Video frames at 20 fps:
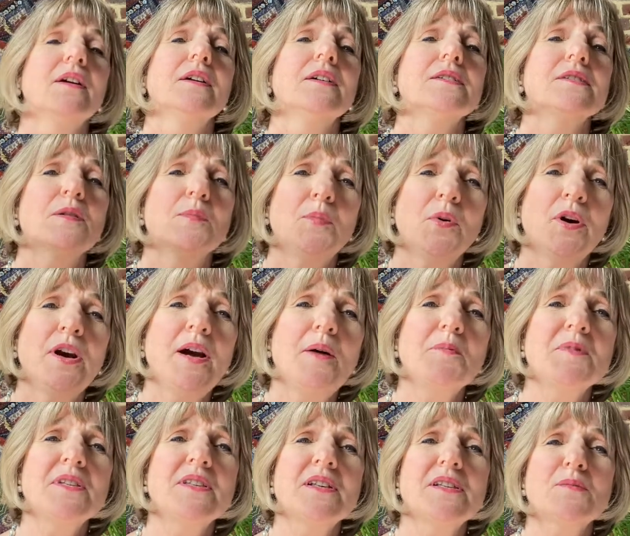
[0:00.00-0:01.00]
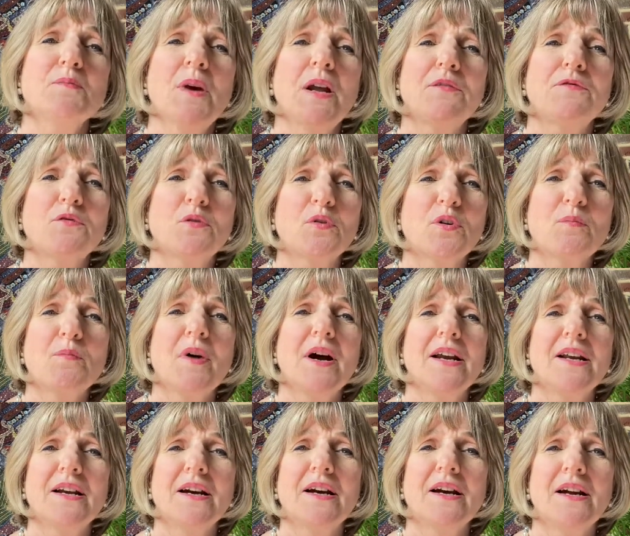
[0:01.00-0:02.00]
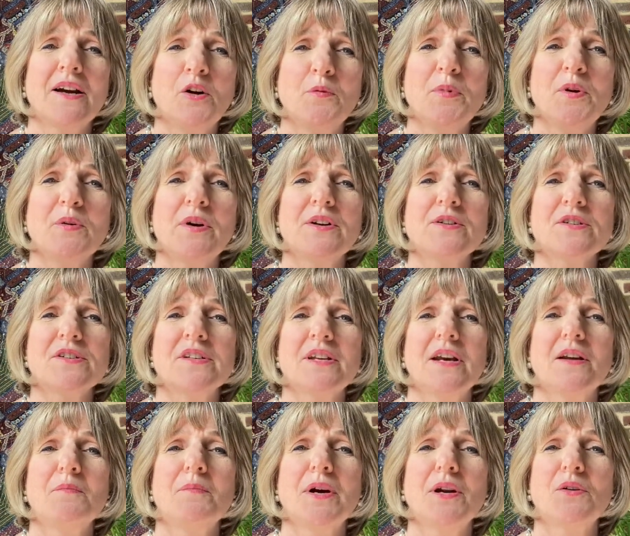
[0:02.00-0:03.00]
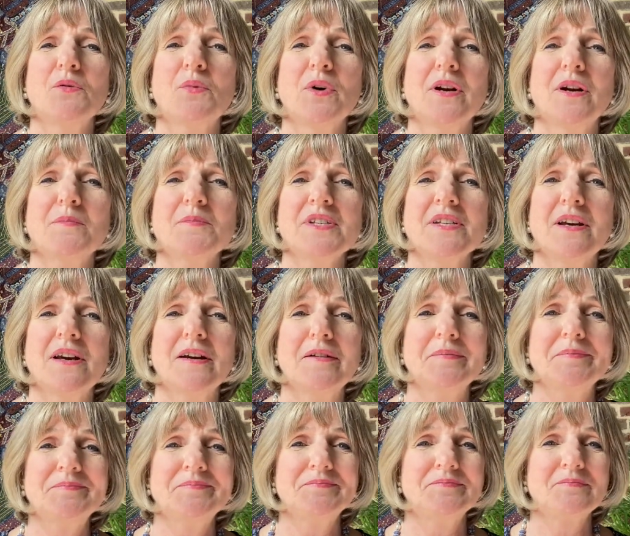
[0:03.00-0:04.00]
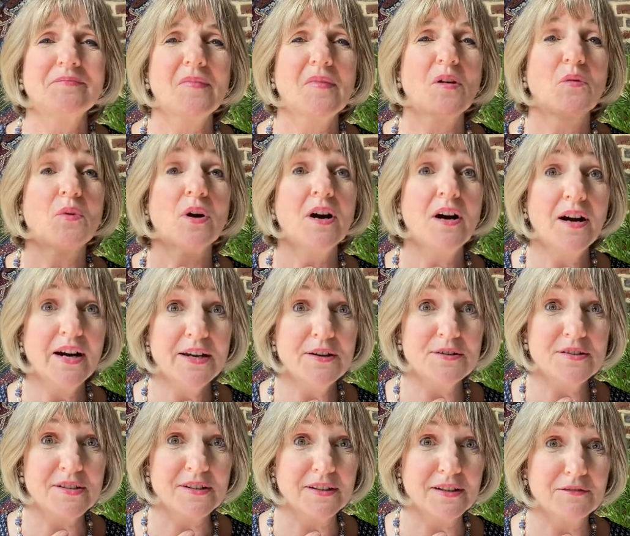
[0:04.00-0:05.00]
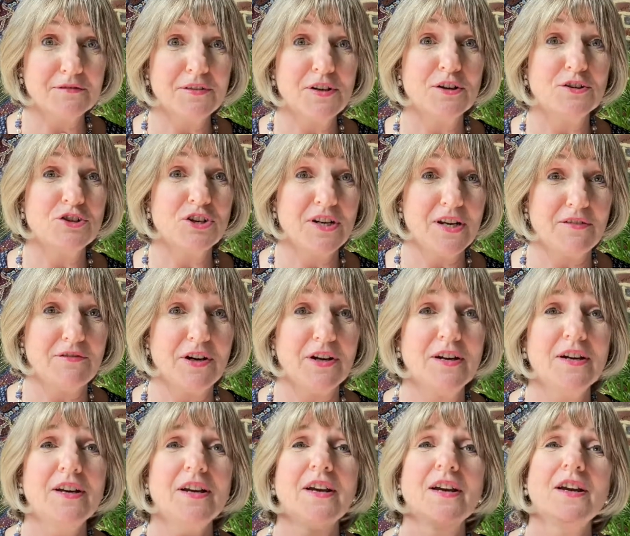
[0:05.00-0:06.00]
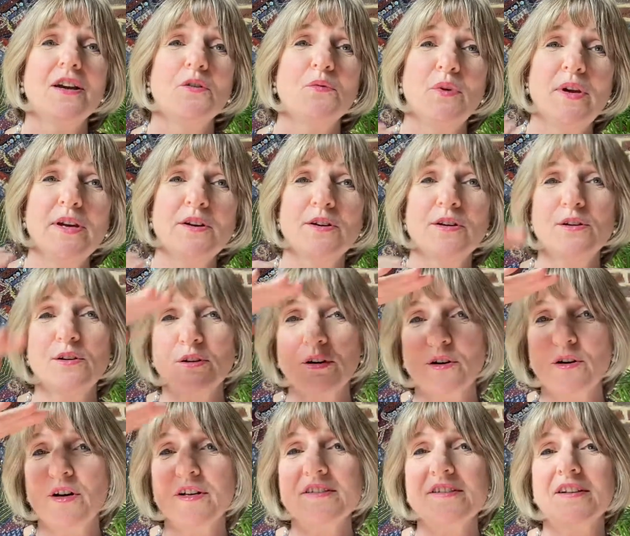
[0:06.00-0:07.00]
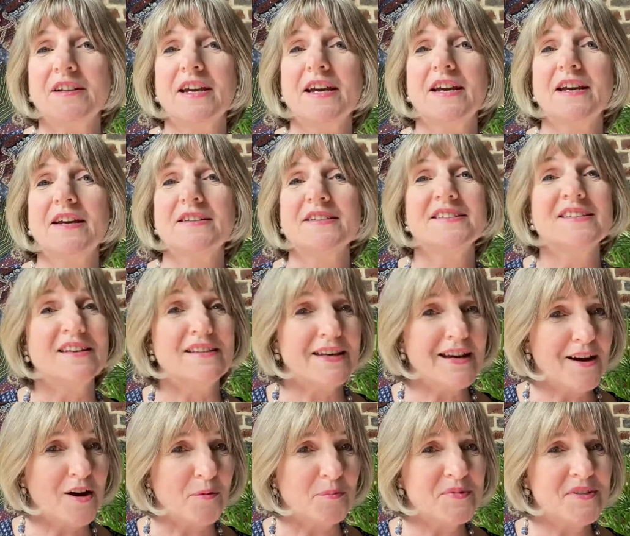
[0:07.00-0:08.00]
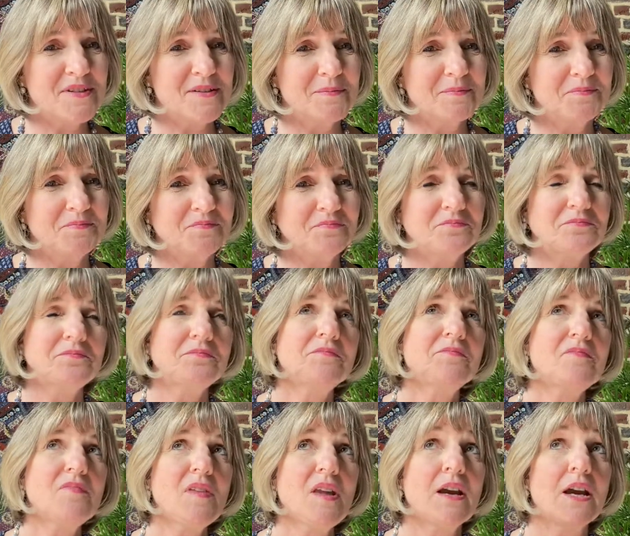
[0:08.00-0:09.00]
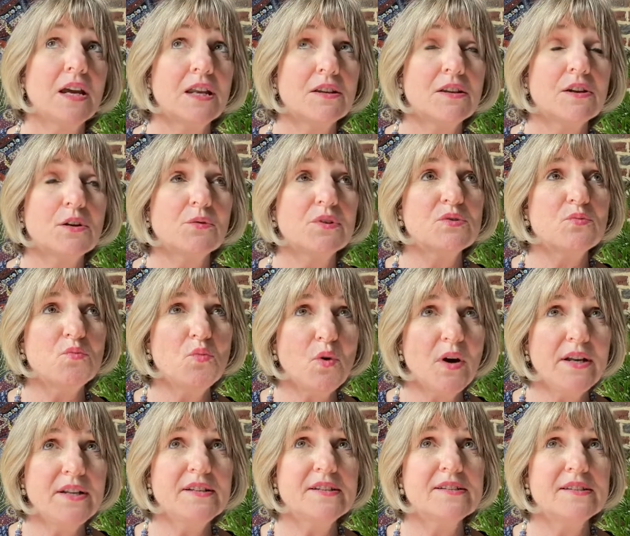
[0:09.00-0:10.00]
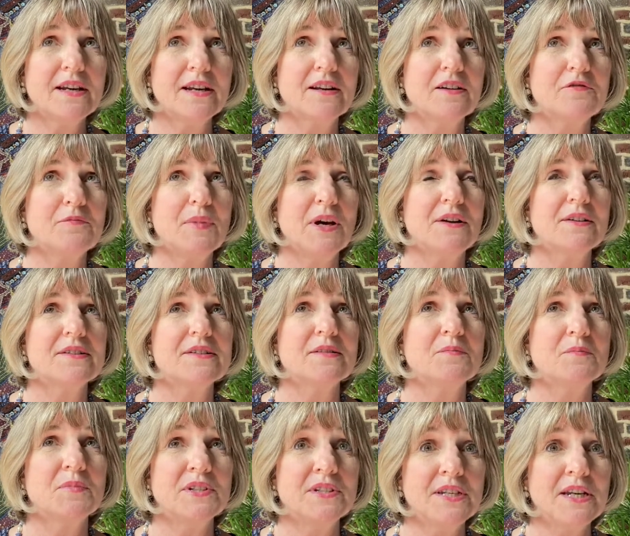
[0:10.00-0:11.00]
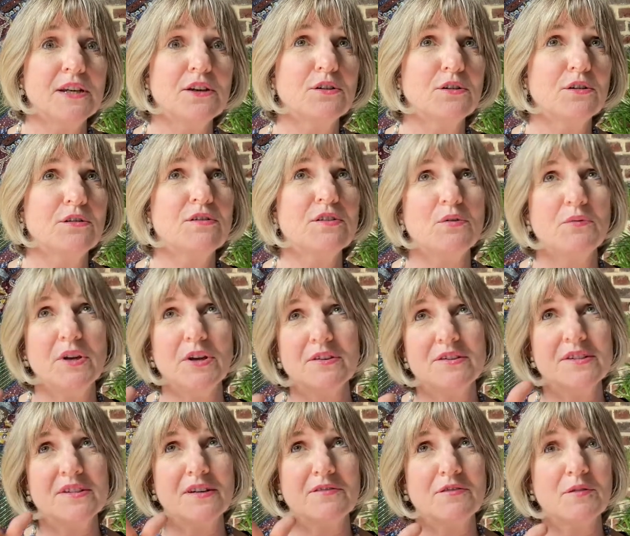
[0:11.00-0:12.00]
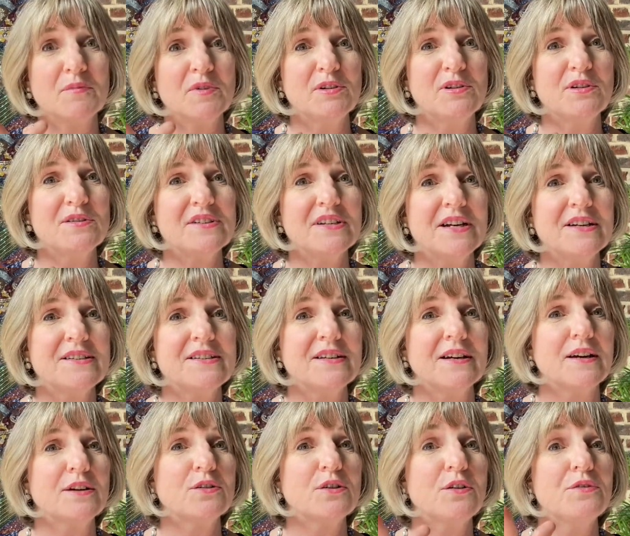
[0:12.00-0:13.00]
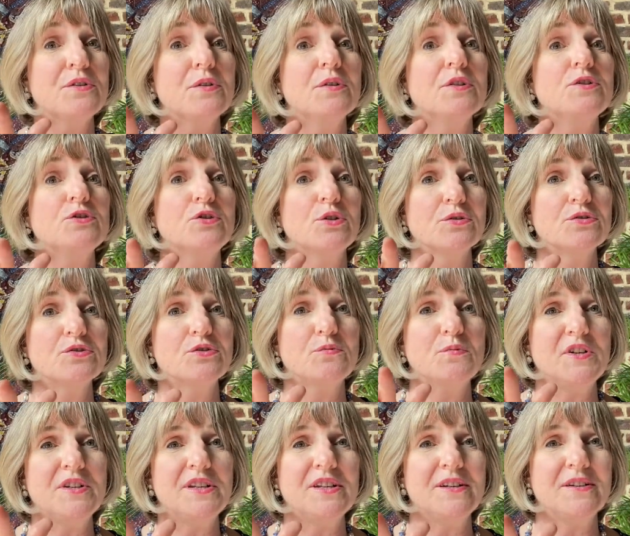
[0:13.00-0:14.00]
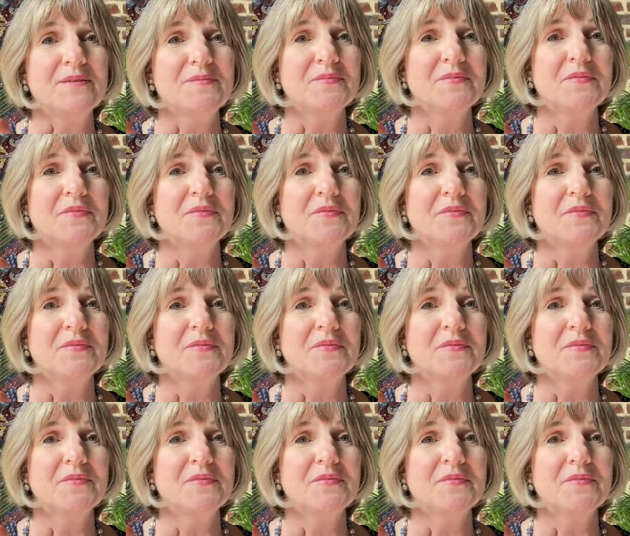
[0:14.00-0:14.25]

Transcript: So perhaps this metaphor might help you understand better what I'm saying. Where I used to live near Geneva, we could look across the lake and see the Alps. And there was one set of mountains in particular that we could see from the Lausanne side called the Dent du Midi.